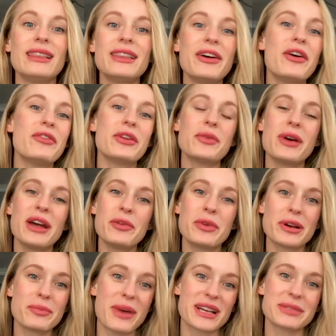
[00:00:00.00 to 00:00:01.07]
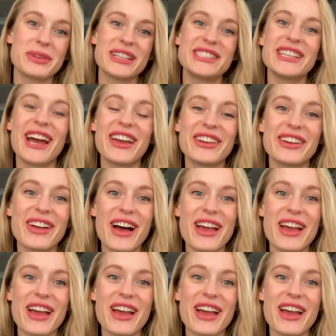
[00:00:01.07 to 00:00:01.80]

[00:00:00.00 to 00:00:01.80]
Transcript: Hello everyone, welcome back to my channel.